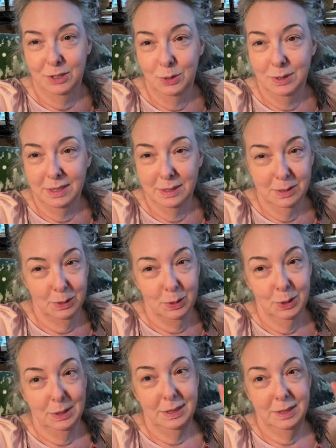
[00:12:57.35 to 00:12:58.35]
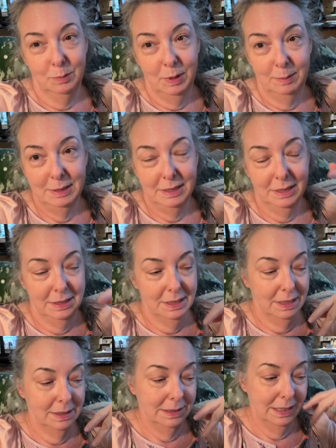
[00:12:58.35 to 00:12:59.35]
Tuesdays and Thursdays are babysitting
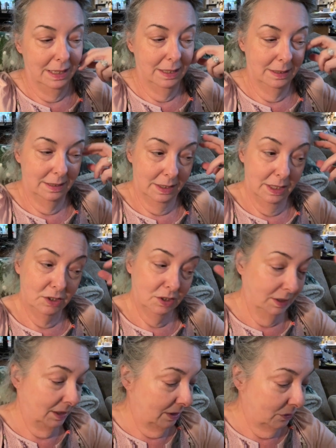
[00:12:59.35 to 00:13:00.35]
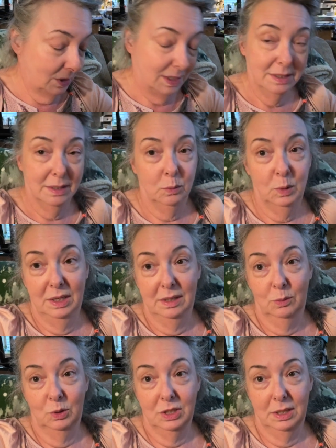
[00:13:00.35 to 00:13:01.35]
days, and occasionally other days of the week,
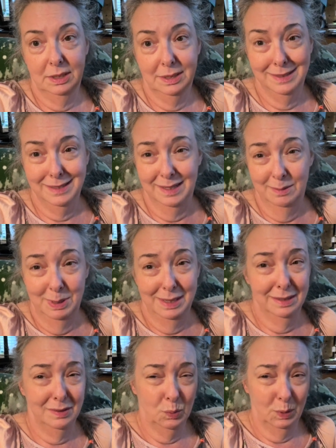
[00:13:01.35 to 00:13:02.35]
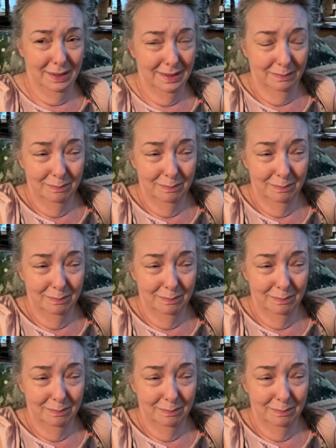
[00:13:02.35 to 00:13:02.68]
which I guess is going to be this week.